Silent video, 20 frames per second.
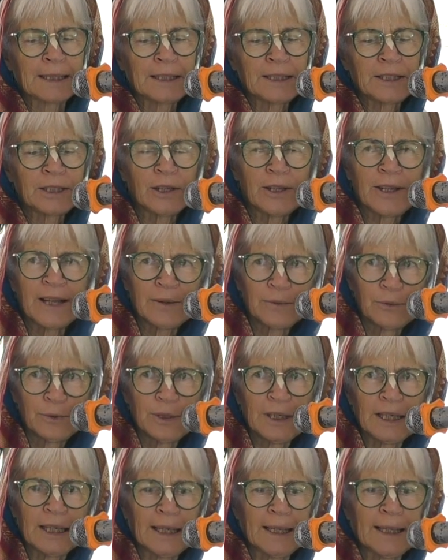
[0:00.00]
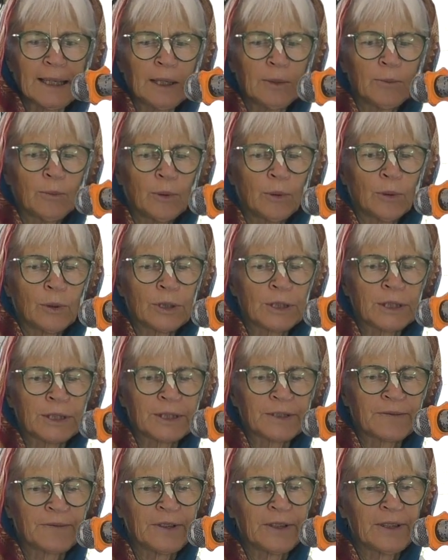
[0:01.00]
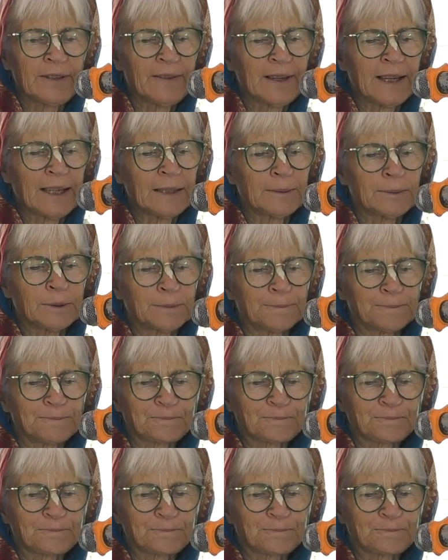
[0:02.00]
So they're really important, very valuable.